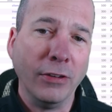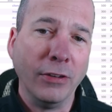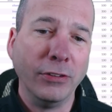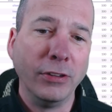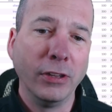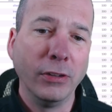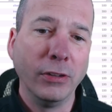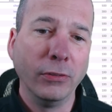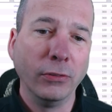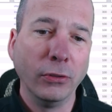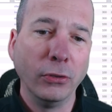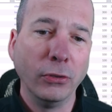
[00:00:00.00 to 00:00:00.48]

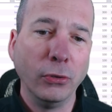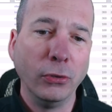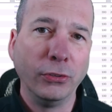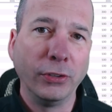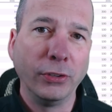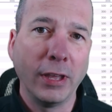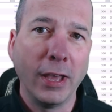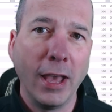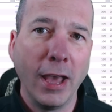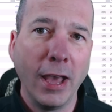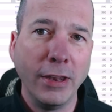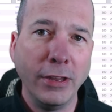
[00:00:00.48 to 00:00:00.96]
didn't lose
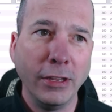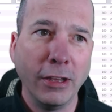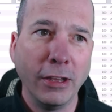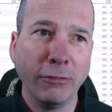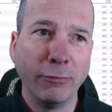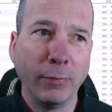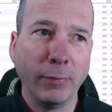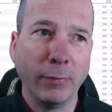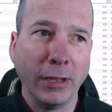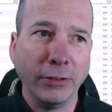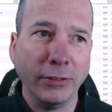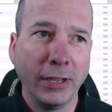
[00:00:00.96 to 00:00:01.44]
any of
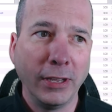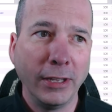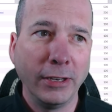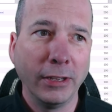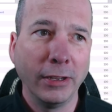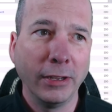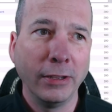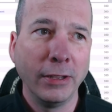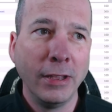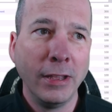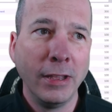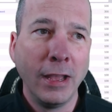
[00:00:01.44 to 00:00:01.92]
my
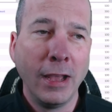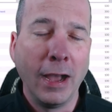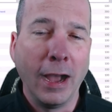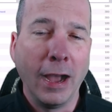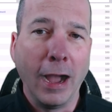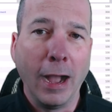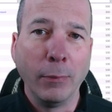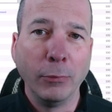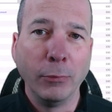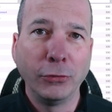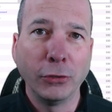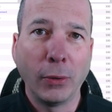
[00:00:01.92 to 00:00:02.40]
data.
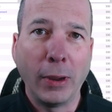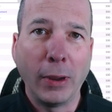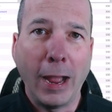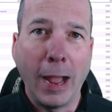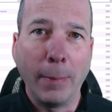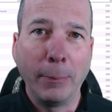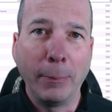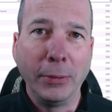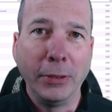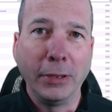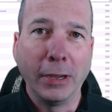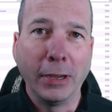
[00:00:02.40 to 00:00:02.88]
I'm so
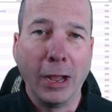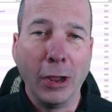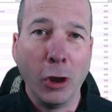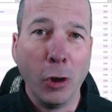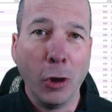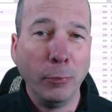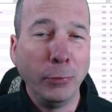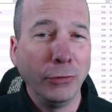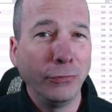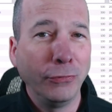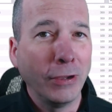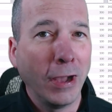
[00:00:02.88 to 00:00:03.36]
happy. I
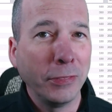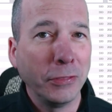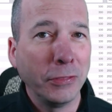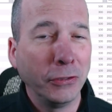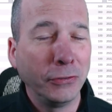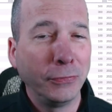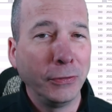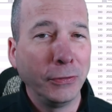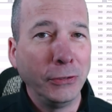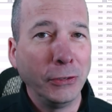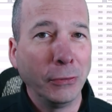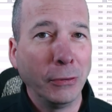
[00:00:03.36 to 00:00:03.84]
hope you found
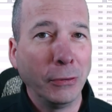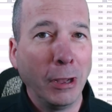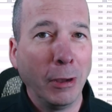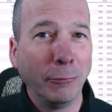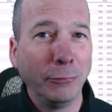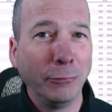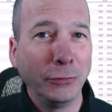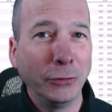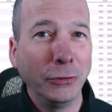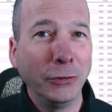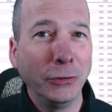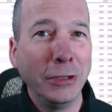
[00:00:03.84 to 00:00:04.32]
this video
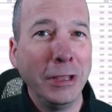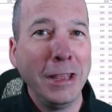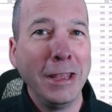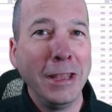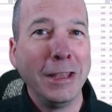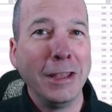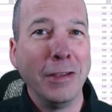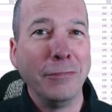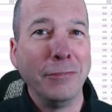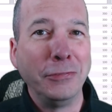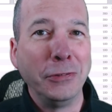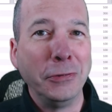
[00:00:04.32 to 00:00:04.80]
helpful.
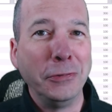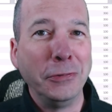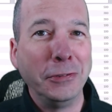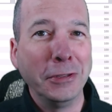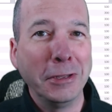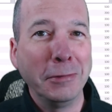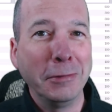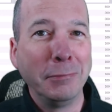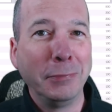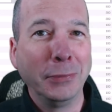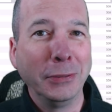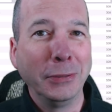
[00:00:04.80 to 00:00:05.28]
If you
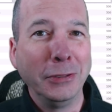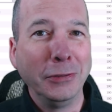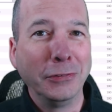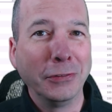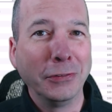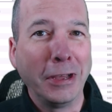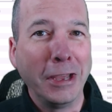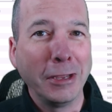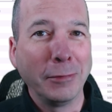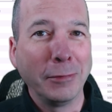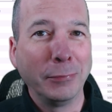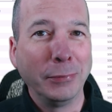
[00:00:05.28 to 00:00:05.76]
did, please
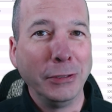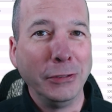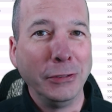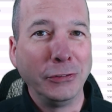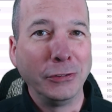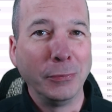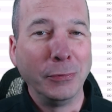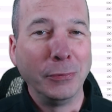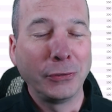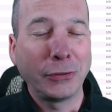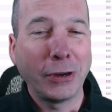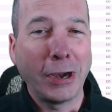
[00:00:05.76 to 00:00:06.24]
like, please
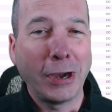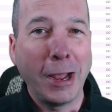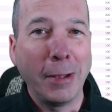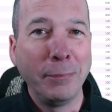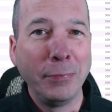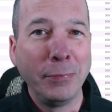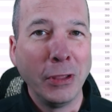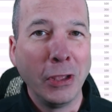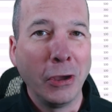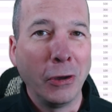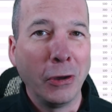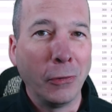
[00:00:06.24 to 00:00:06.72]
subscribe,
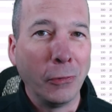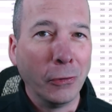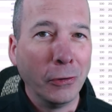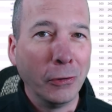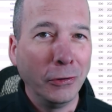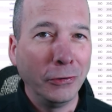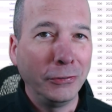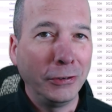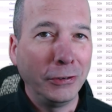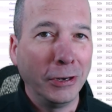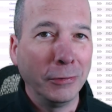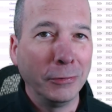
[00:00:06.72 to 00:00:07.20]

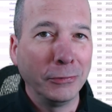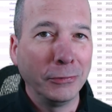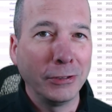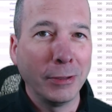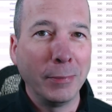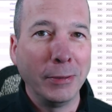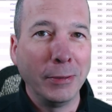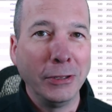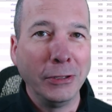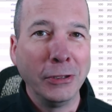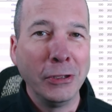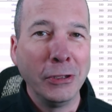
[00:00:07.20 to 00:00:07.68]
or share it with
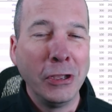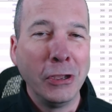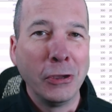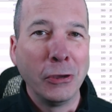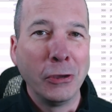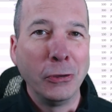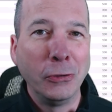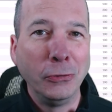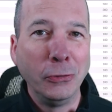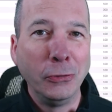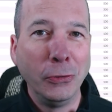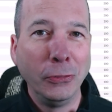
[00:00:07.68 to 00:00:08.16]
somebody
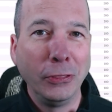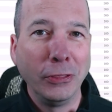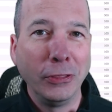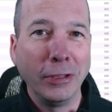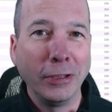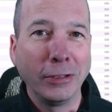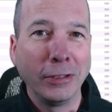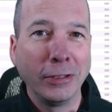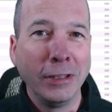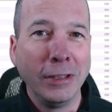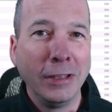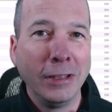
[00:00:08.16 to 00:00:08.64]
who you
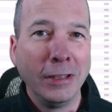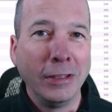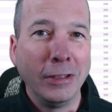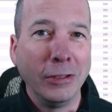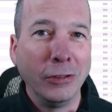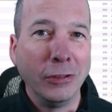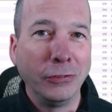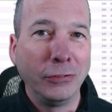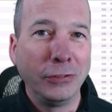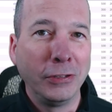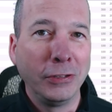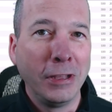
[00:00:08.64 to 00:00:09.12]
think
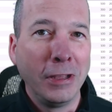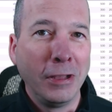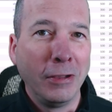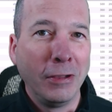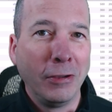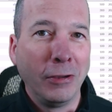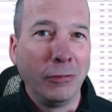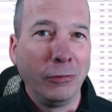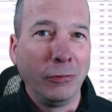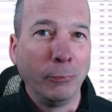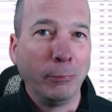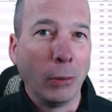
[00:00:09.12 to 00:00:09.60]
is
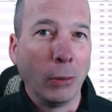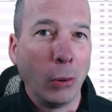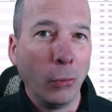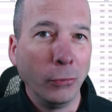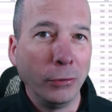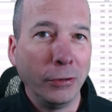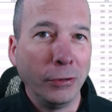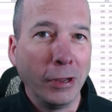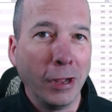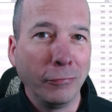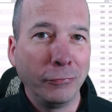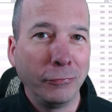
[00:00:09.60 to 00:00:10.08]
bold
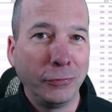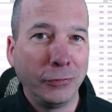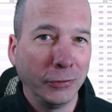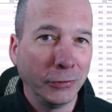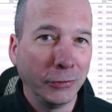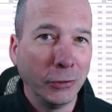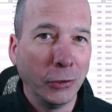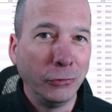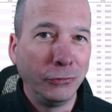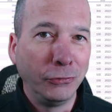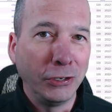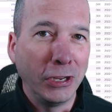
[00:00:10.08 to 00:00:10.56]
enough to
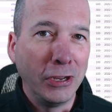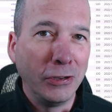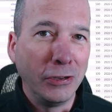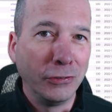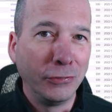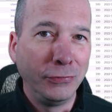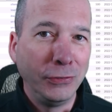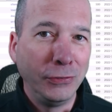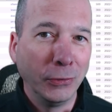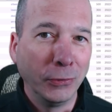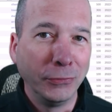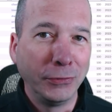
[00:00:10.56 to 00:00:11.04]
go
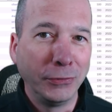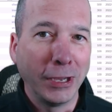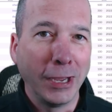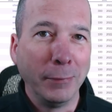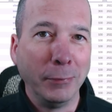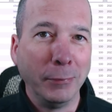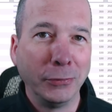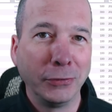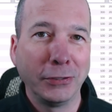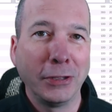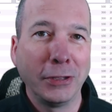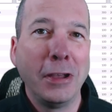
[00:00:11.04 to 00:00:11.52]
change field
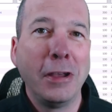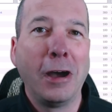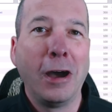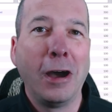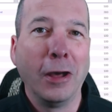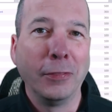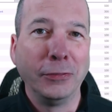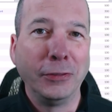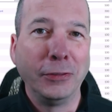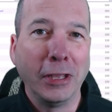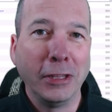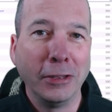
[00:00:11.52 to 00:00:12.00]
types
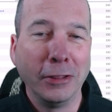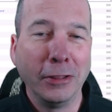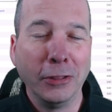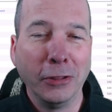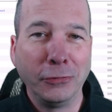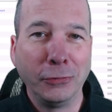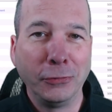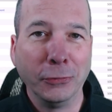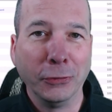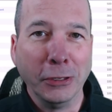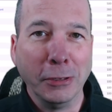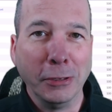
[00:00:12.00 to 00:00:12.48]
on data
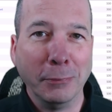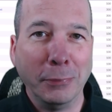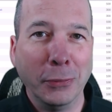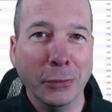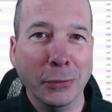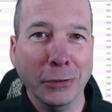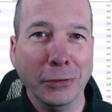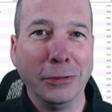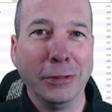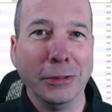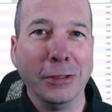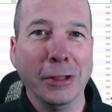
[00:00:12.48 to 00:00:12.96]
that's really
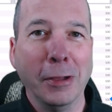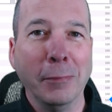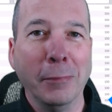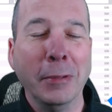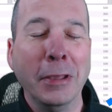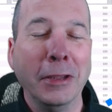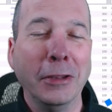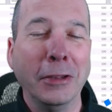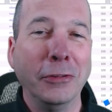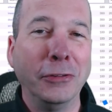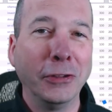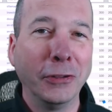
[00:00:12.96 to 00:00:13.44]
important to them.
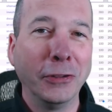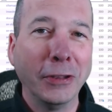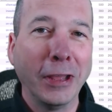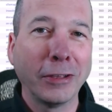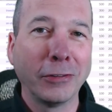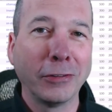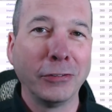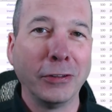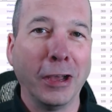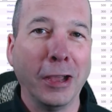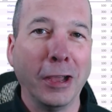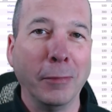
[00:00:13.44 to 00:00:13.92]
And until
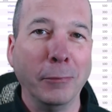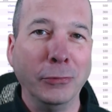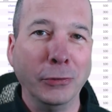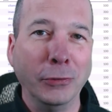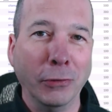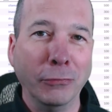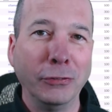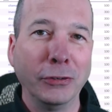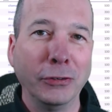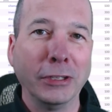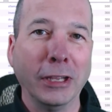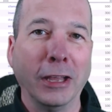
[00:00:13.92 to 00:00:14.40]
next time,
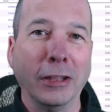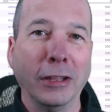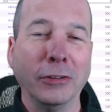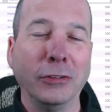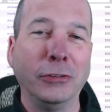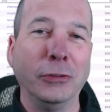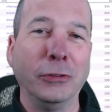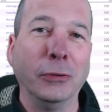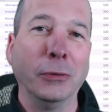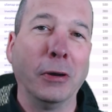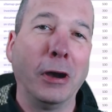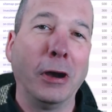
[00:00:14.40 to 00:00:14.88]
don't forget
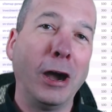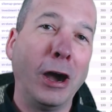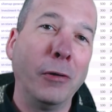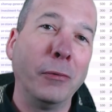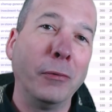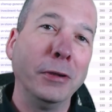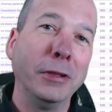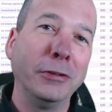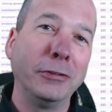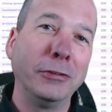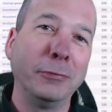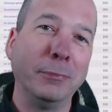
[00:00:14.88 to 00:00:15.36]
to
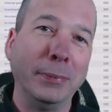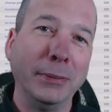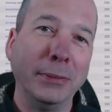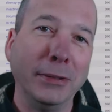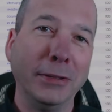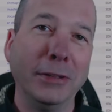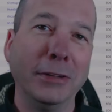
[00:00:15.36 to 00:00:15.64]
always be